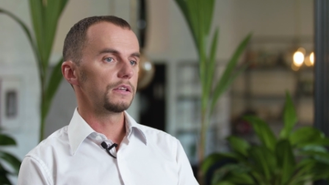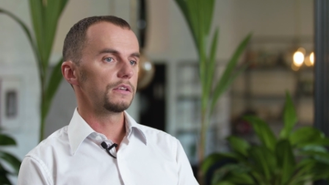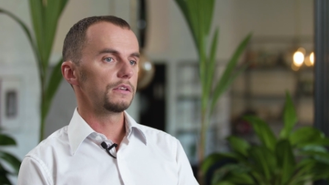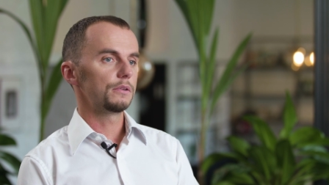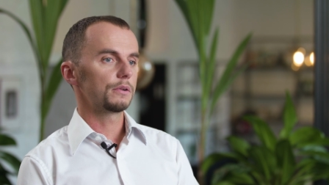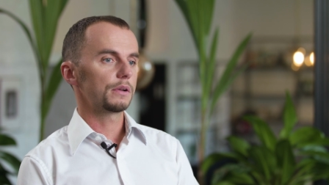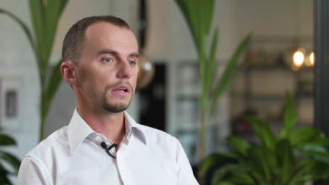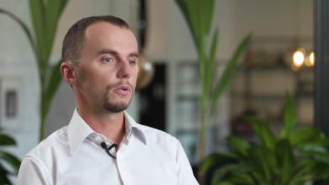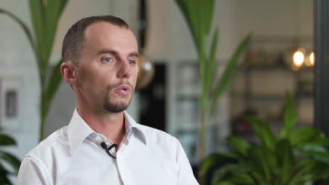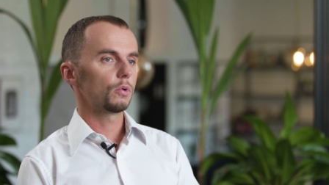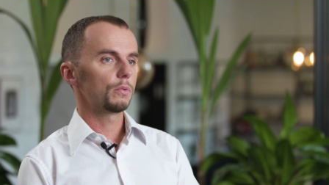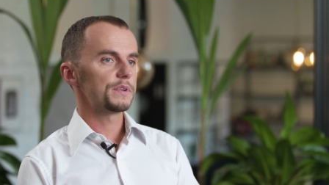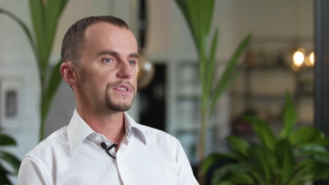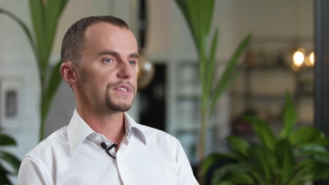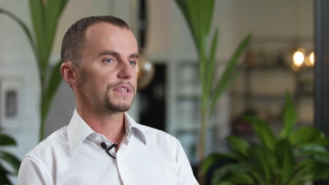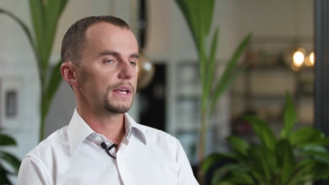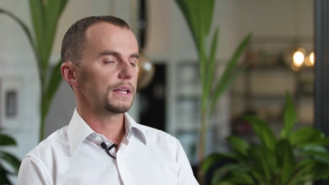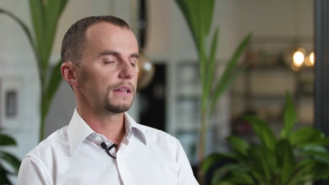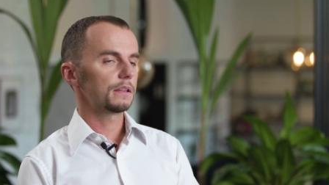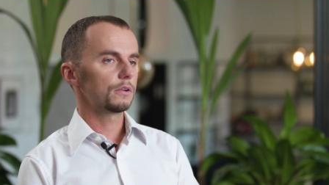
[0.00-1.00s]
you can always
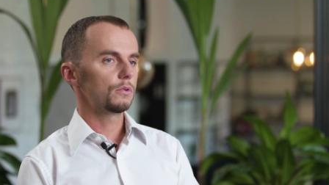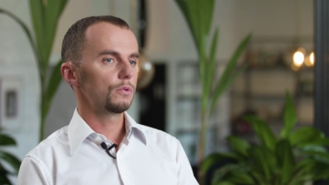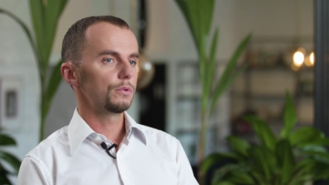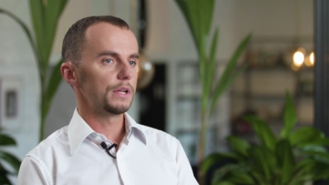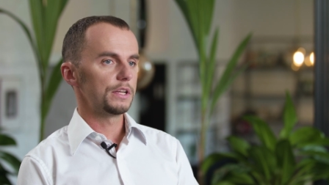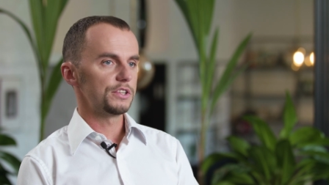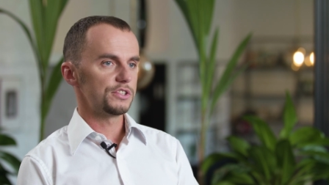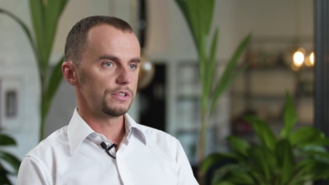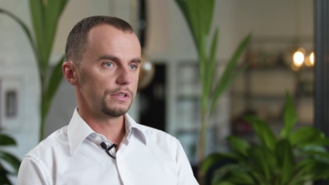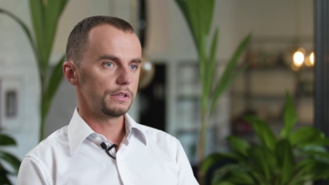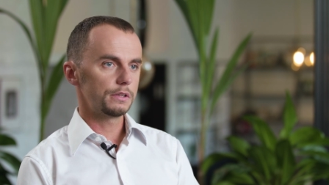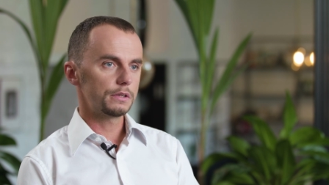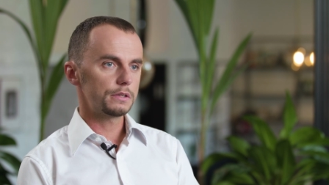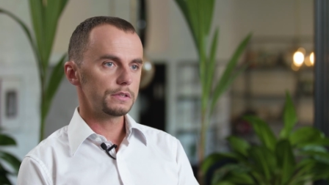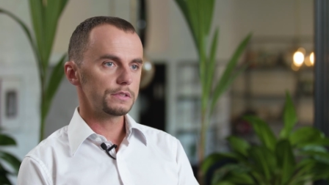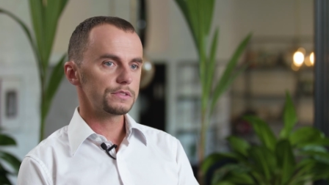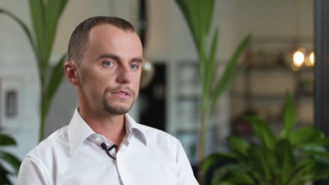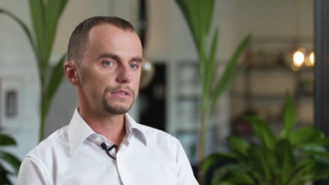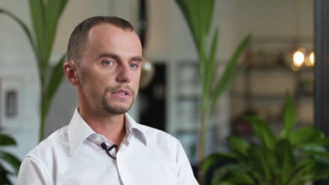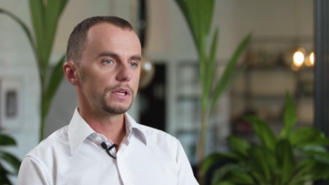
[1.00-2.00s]
get good
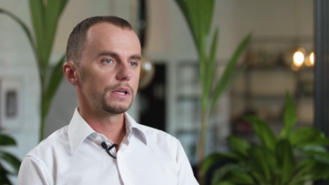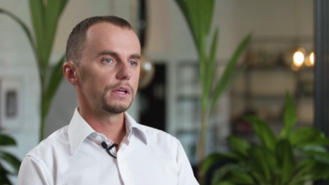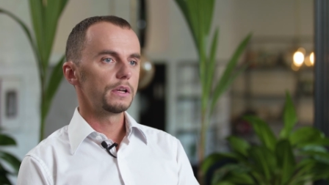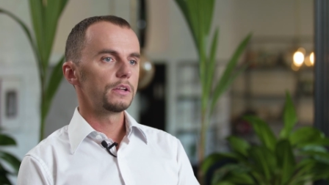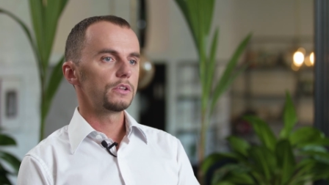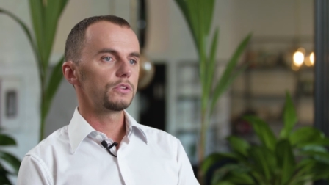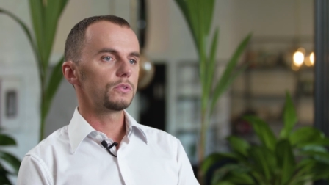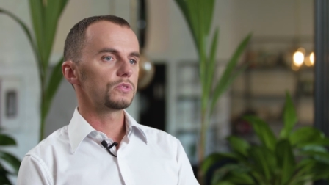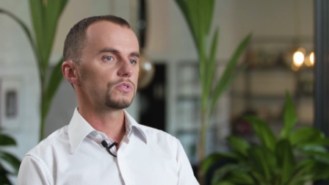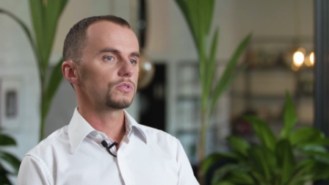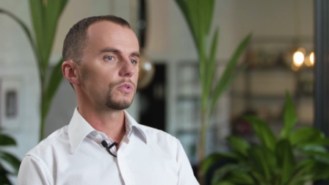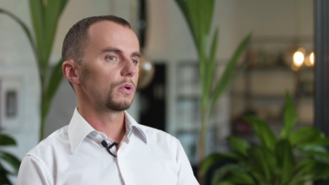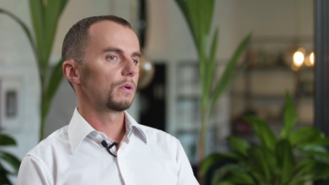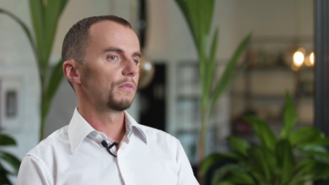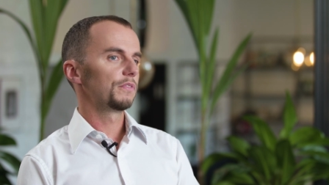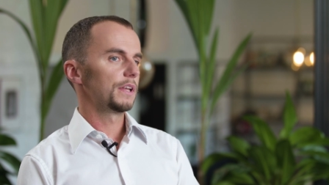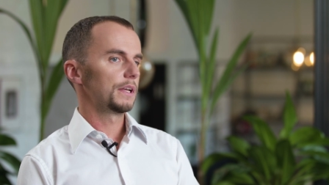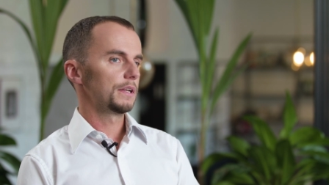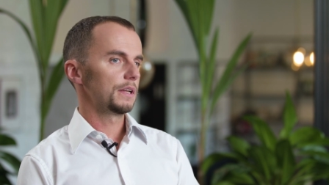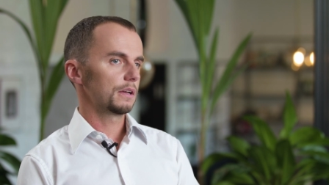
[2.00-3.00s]
engineers to
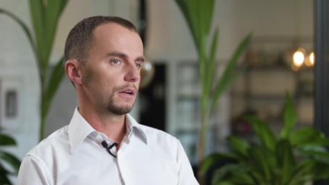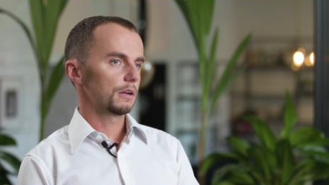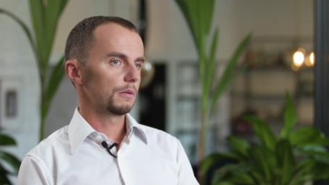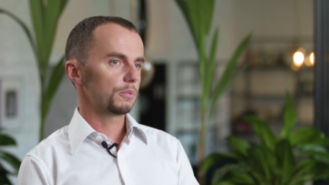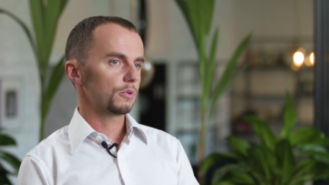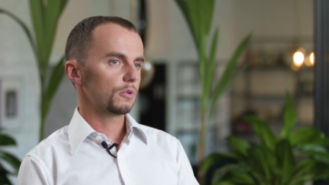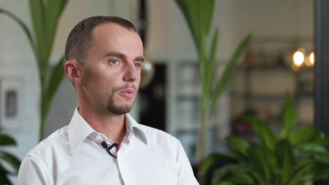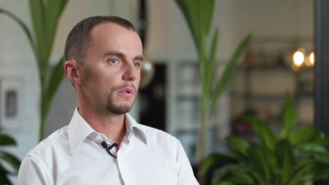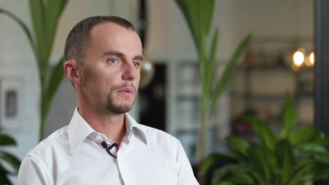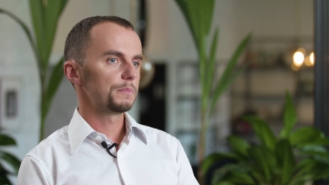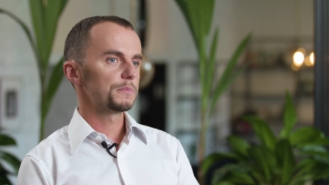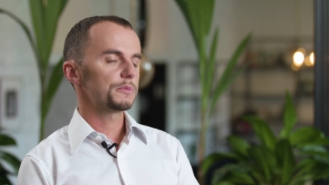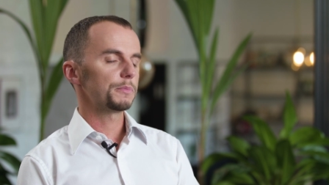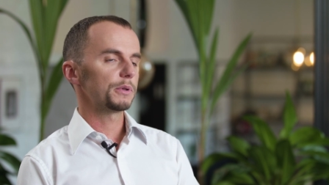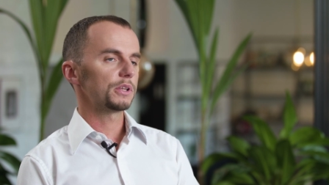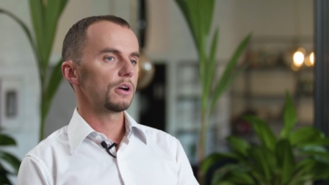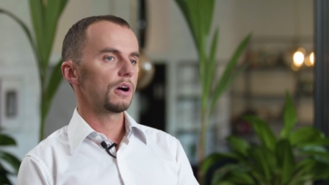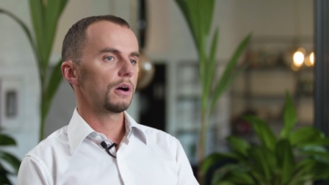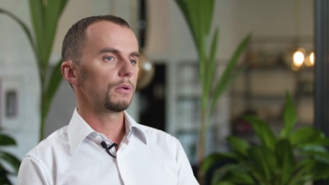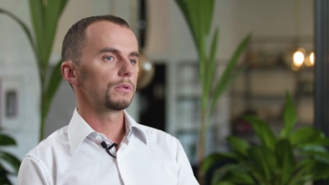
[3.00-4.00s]
solve technical problems, but
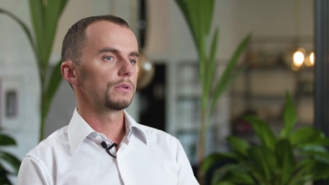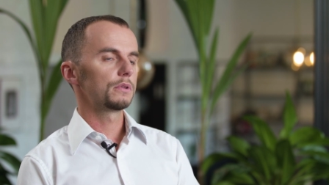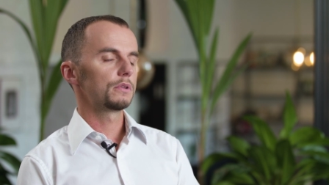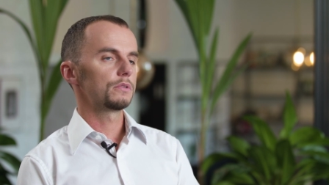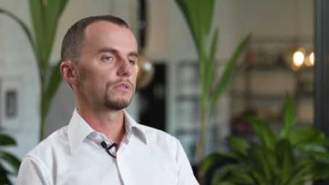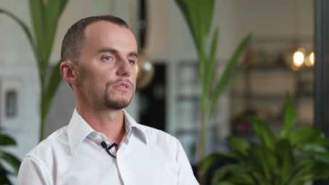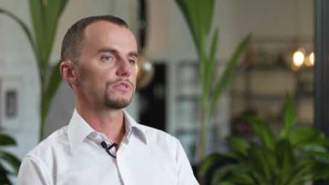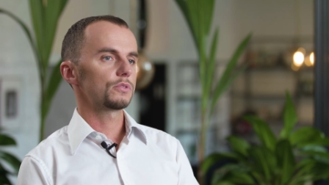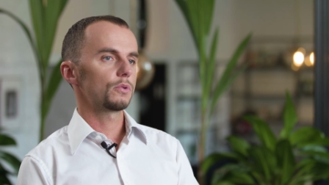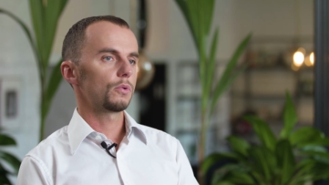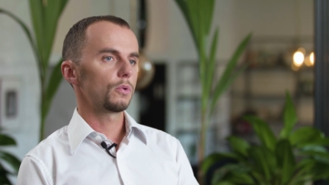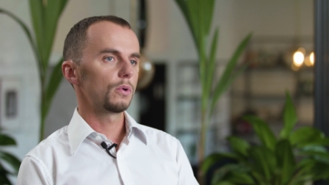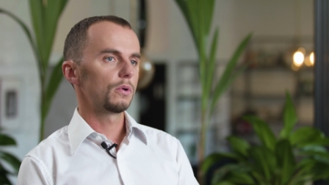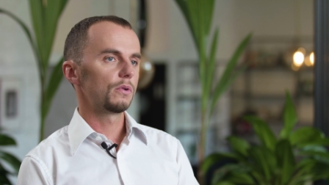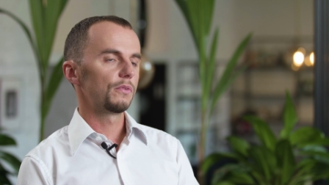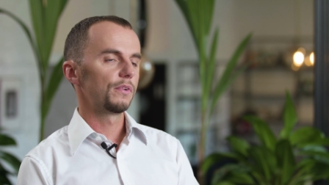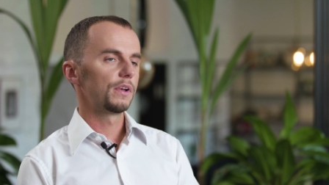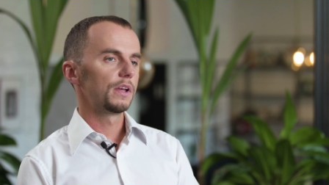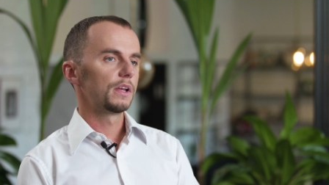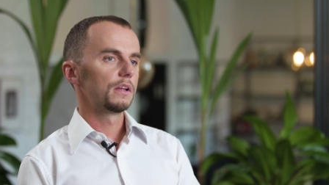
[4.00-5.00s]
how to solve